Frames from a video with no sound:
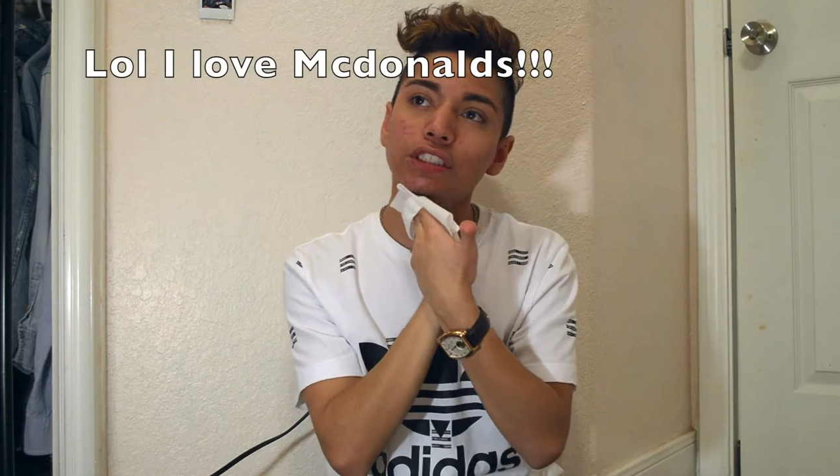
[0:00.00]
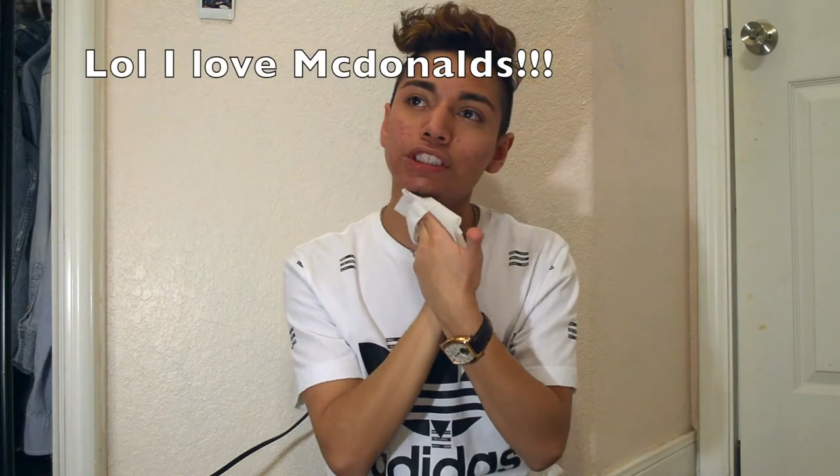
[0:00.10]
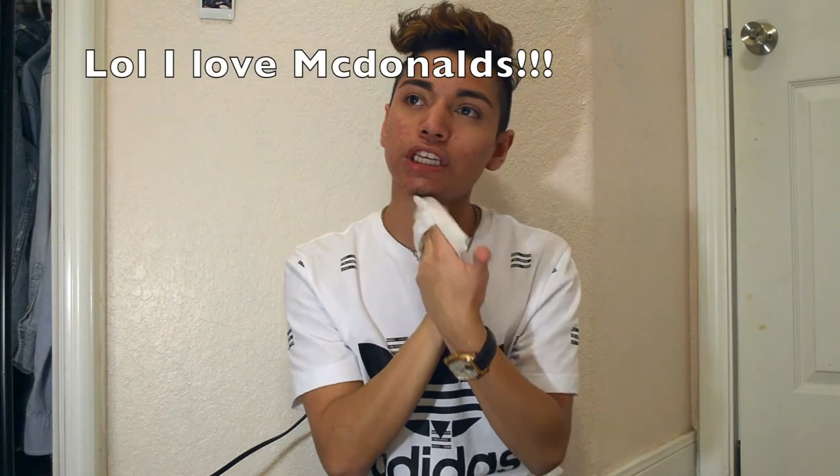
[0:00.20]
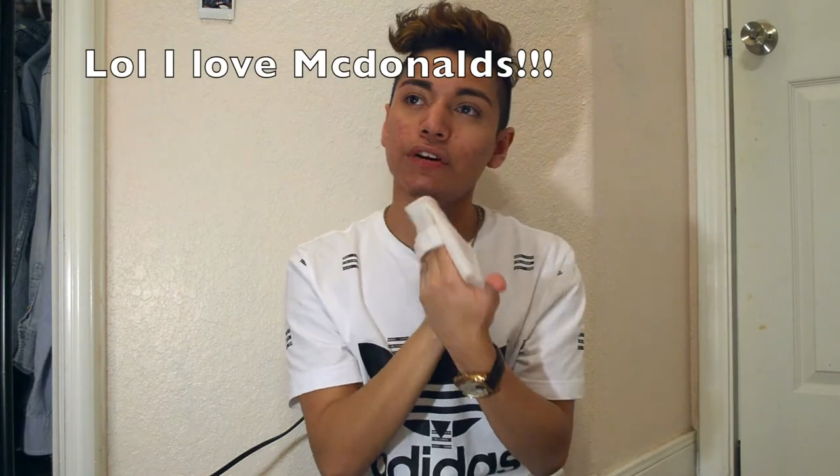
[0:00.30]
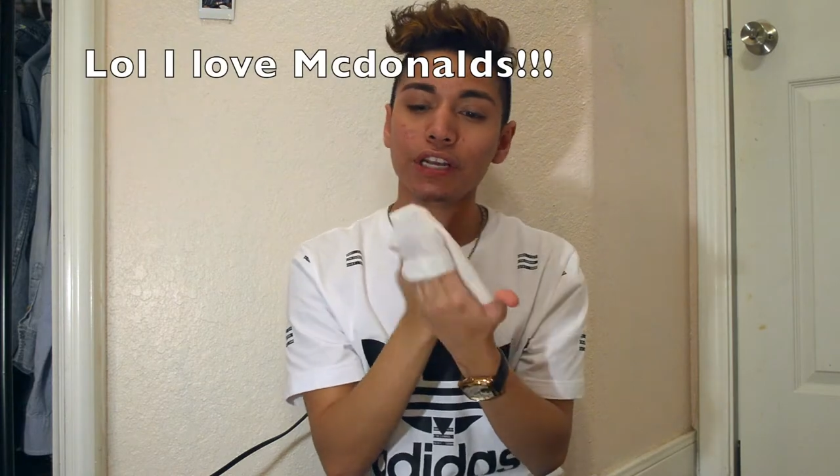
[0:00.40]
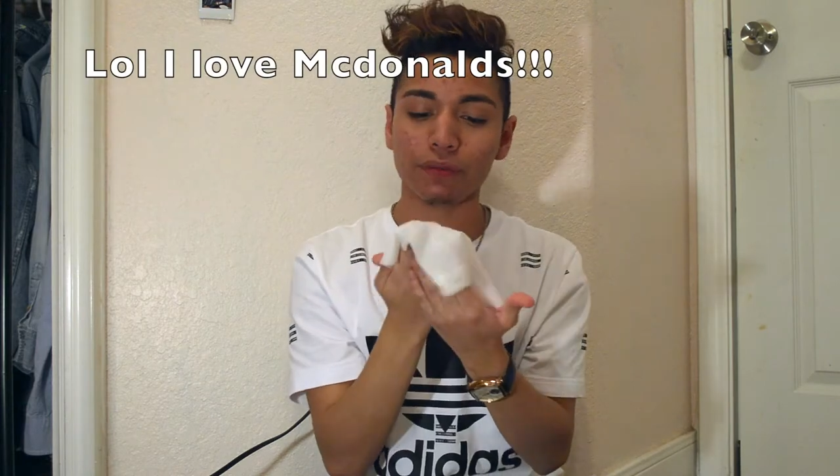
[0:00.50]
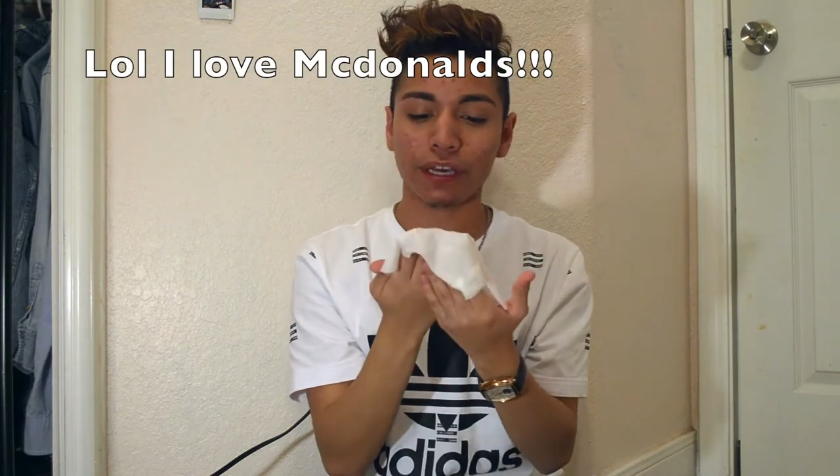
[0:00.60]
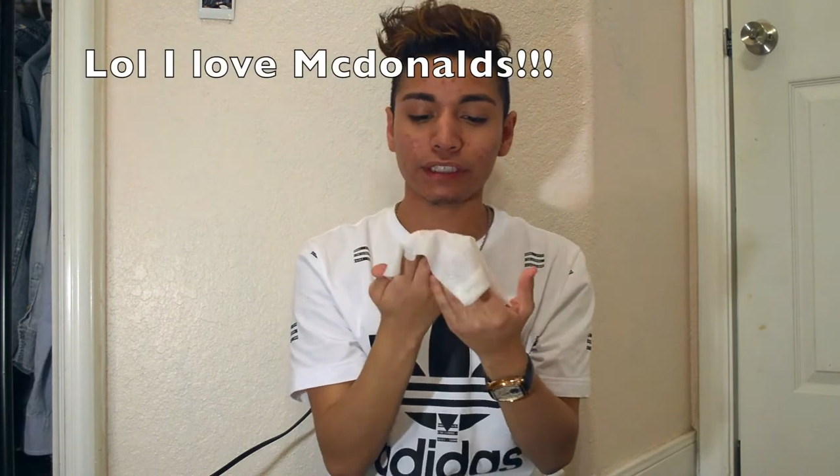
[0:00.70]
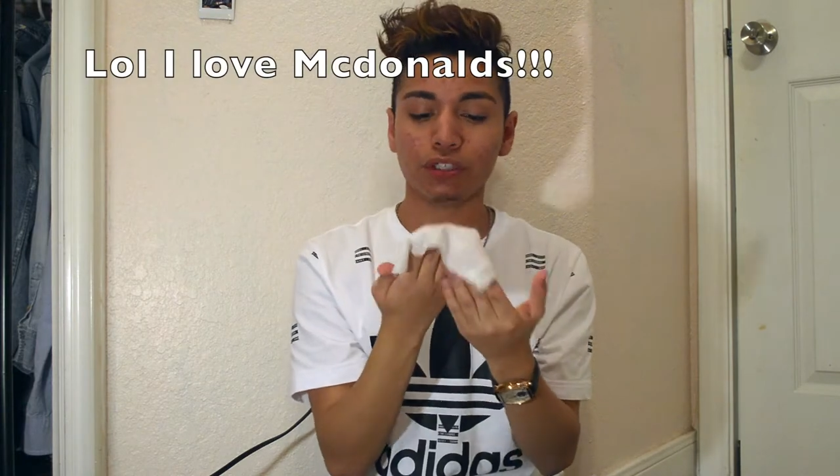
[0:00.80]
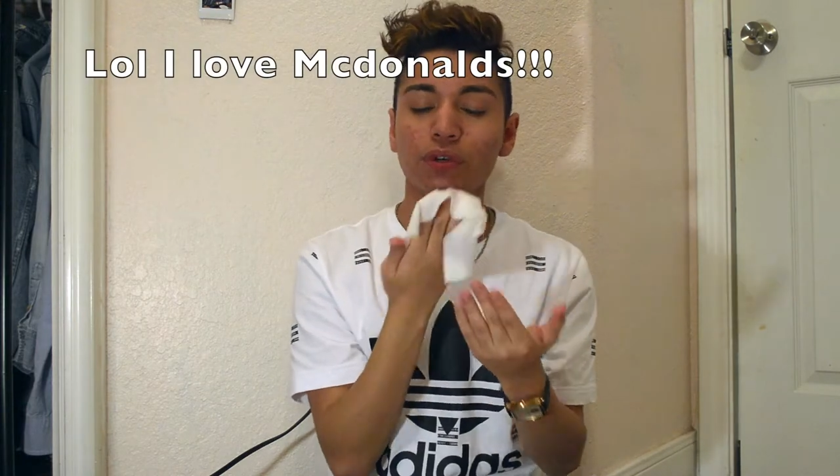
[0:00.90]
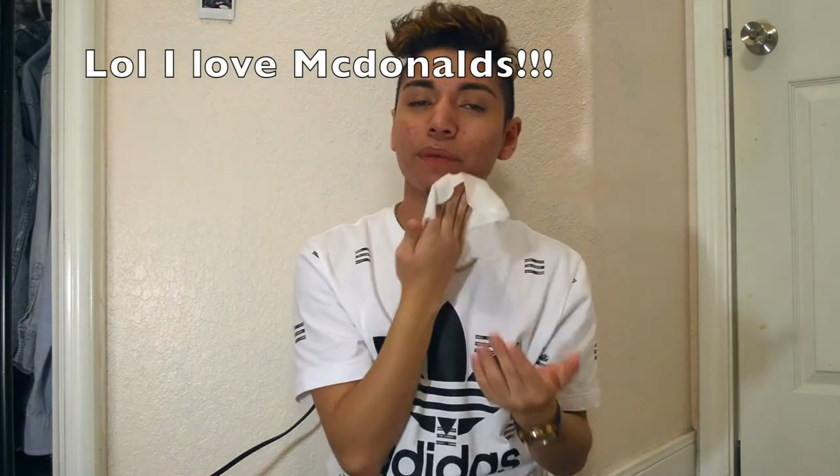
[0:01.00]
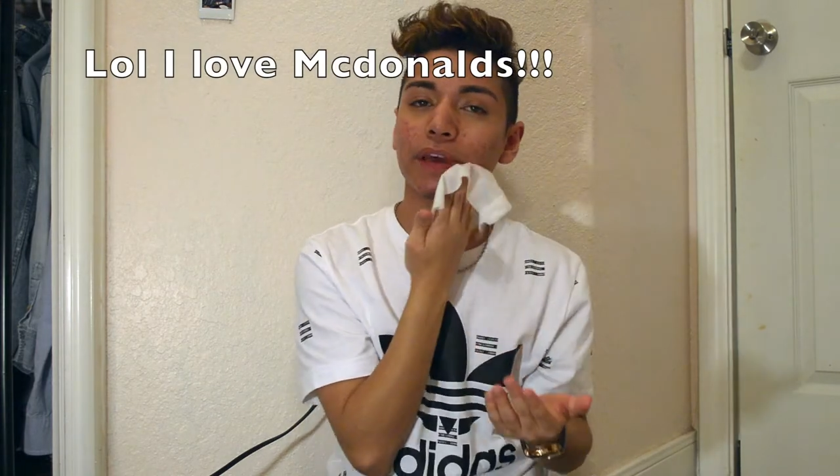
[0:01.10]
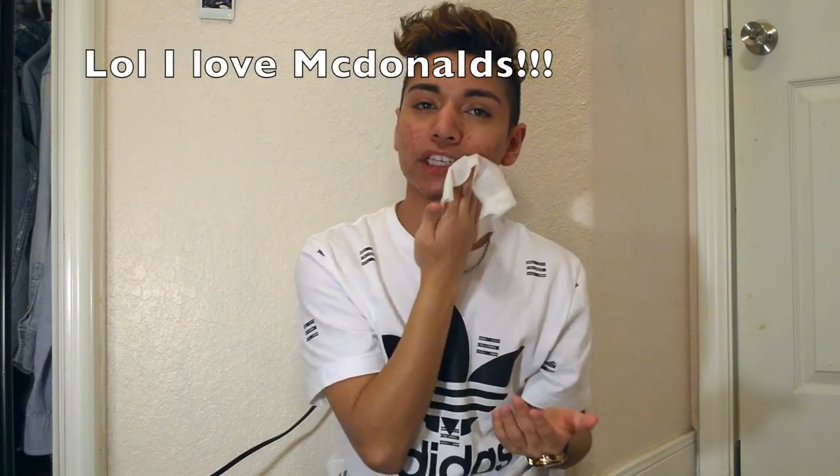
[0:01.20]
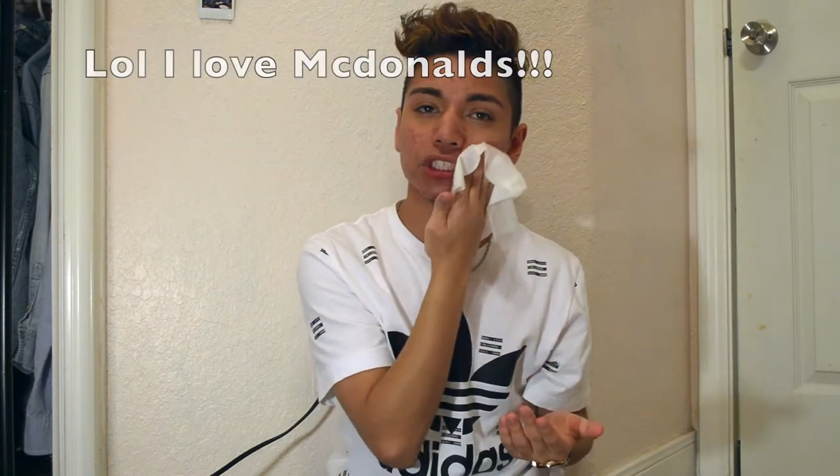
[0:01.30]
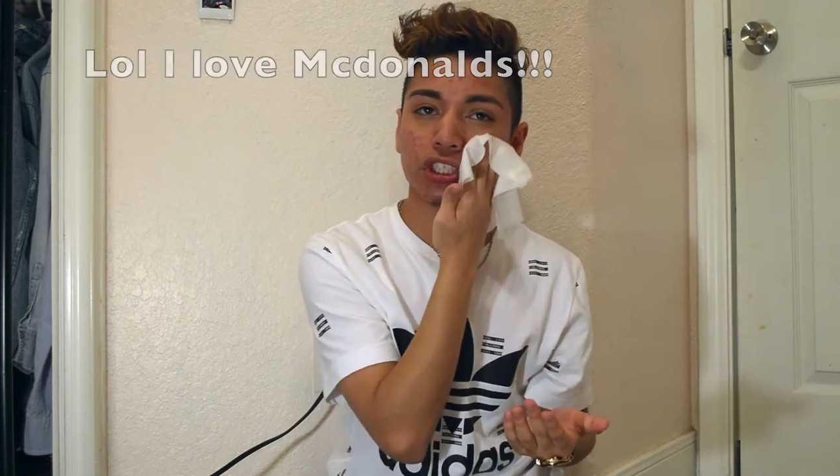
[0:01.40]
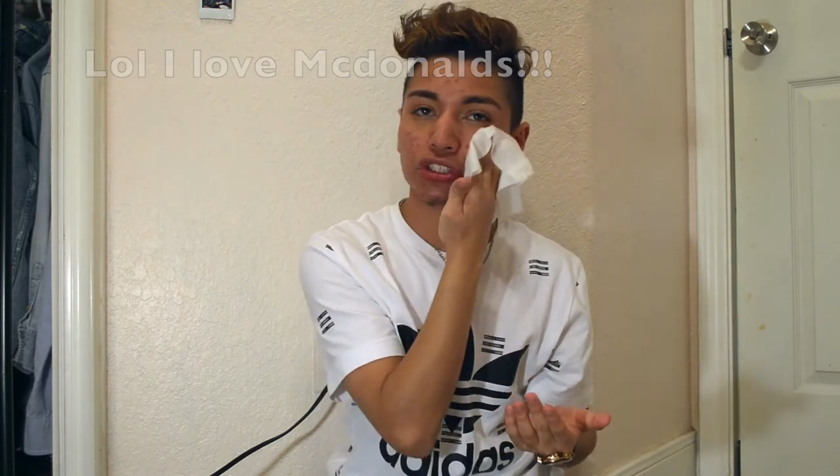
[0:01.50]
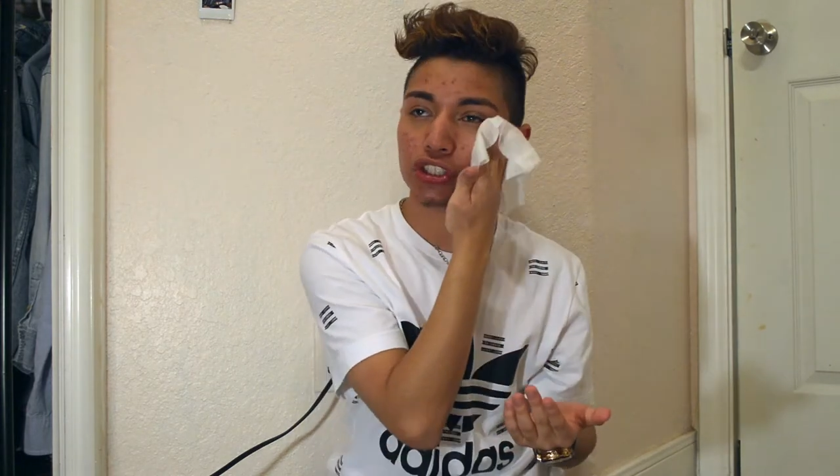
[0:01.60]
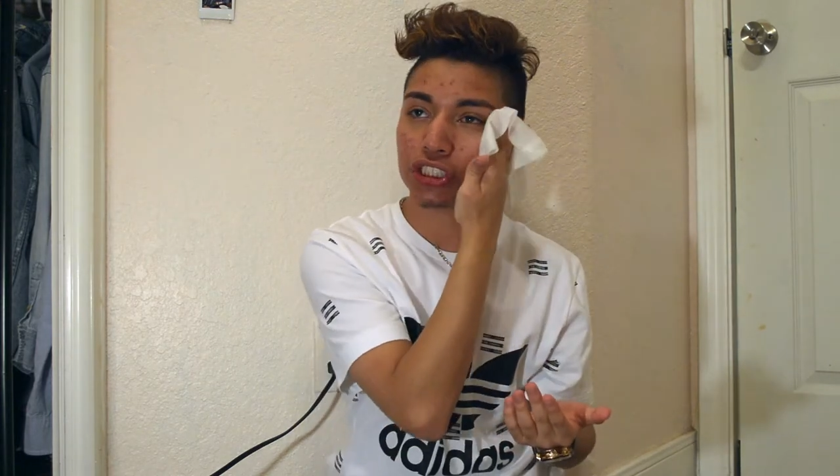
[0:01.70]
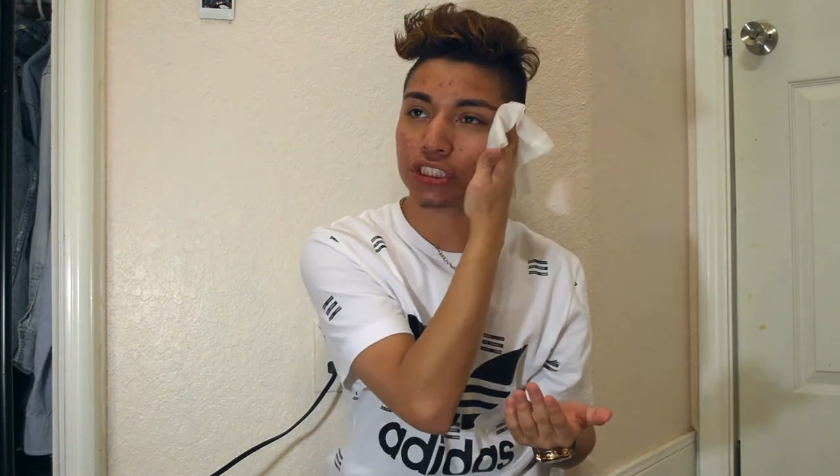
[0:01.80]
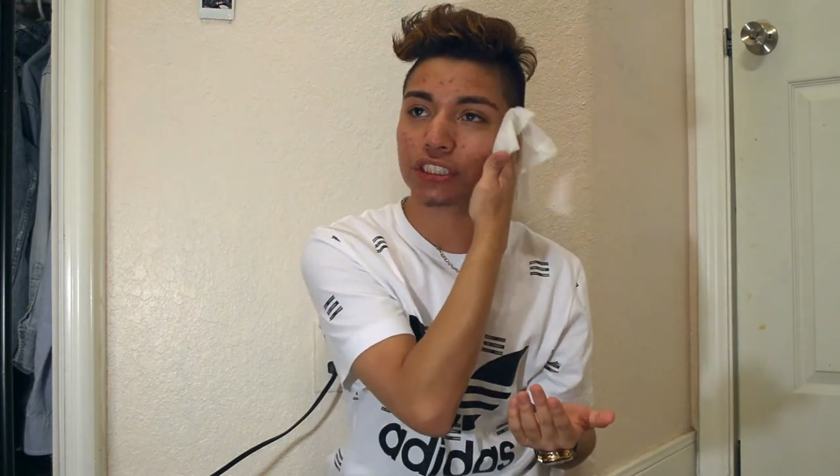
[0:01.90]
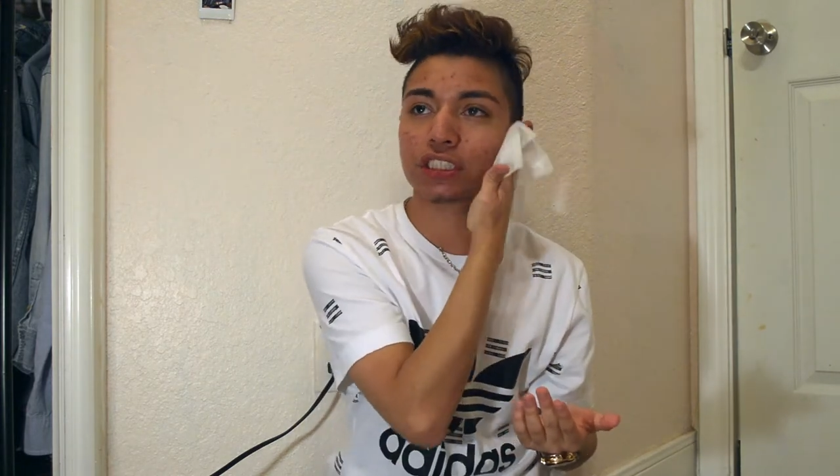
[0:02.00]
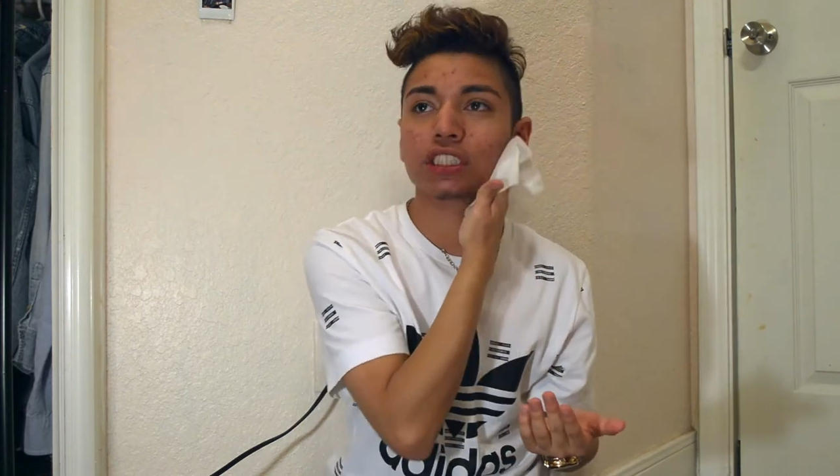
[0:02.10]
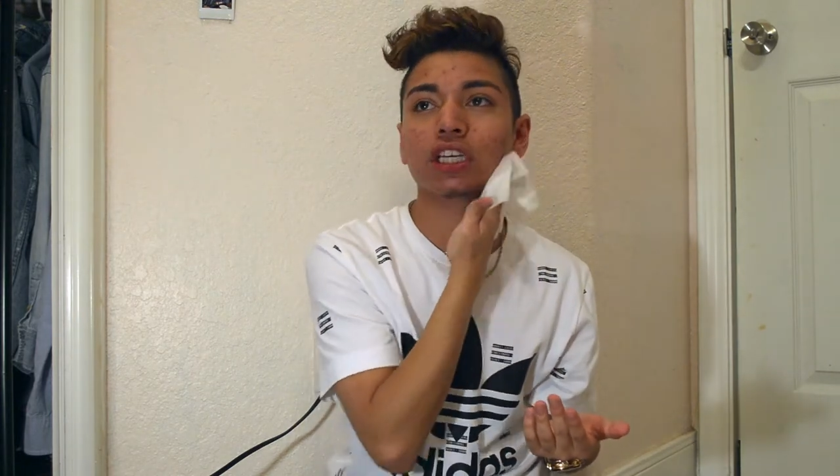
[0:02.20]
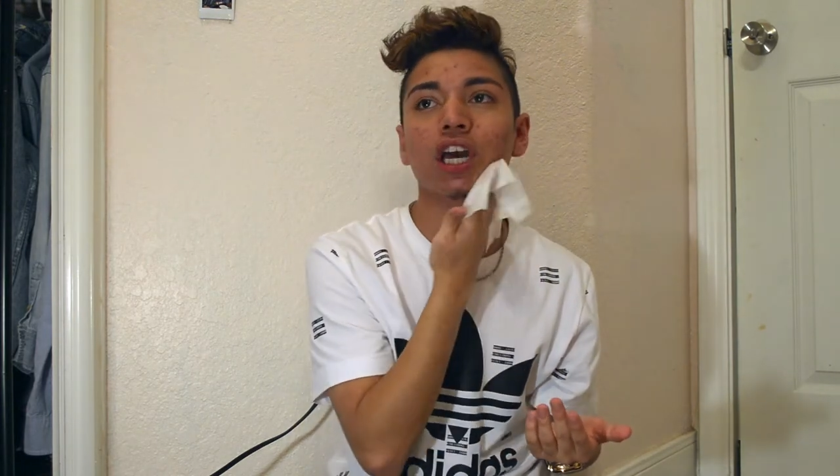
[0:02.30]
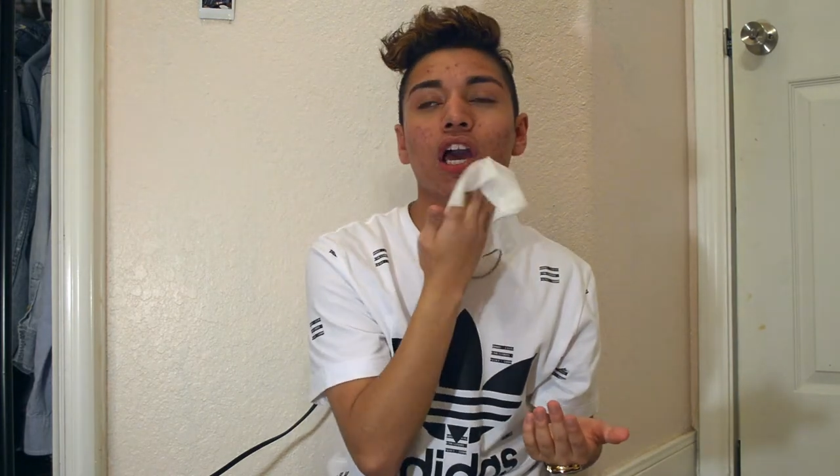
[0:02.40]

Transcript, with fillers: So anyways, you want to make sure you just